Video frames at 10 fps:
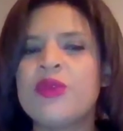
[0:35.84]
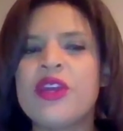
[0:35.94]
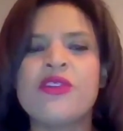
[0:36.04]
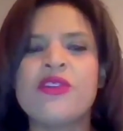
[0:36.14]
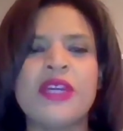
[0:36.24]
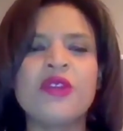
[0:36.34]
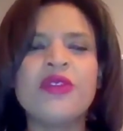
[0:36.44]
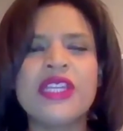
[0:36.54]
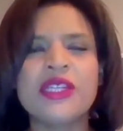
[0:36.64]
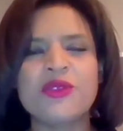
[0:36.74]
whether by
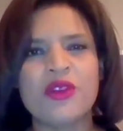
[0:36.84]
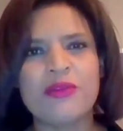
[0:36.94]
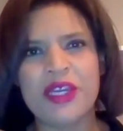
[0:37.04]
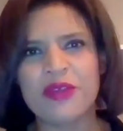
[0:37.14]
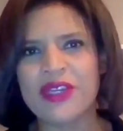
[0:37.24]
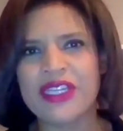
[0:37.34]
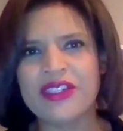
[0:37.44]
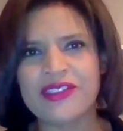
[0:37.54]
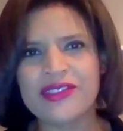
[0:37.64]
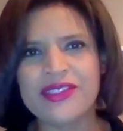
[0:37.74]
critics or by
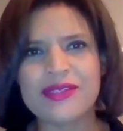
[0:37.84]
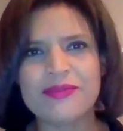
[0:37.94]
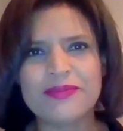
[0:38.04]
readers?